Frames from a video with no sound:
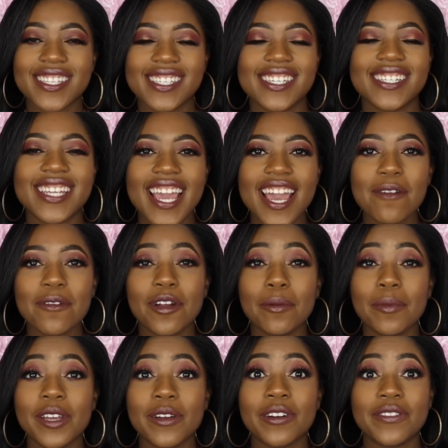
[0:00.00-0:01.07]
Today I'm going to
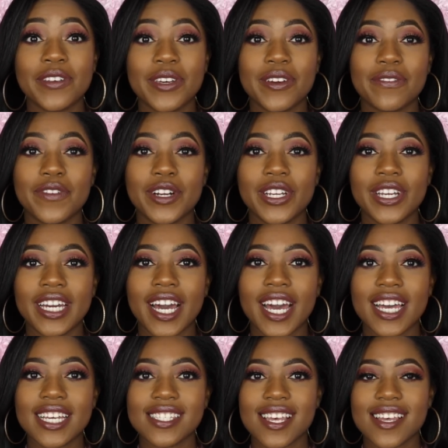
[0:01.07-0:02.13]
be reviewing for you
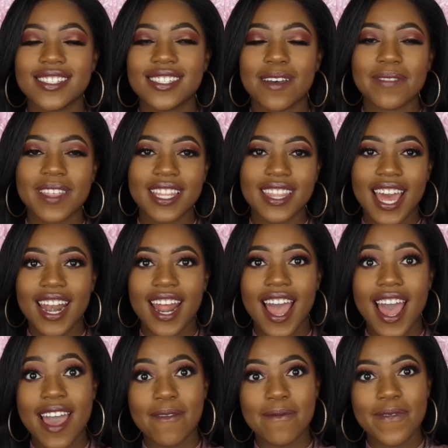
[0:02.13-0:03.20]
guys something that
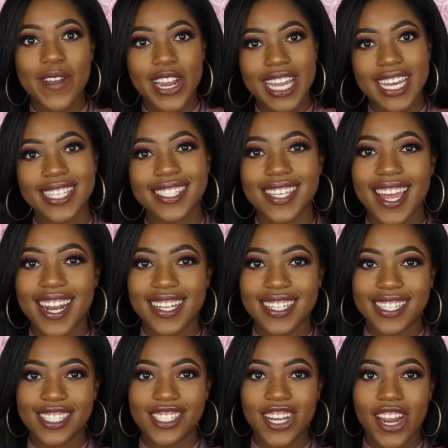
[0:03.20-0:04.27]
I'm very excited
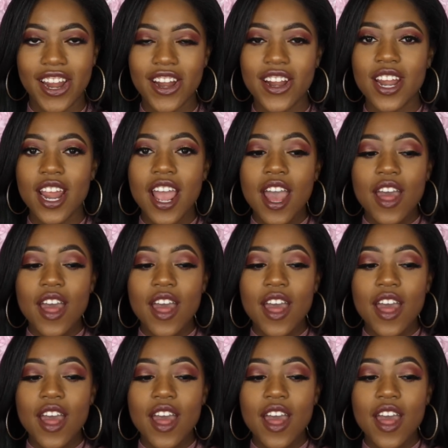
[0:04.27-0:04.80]
to share.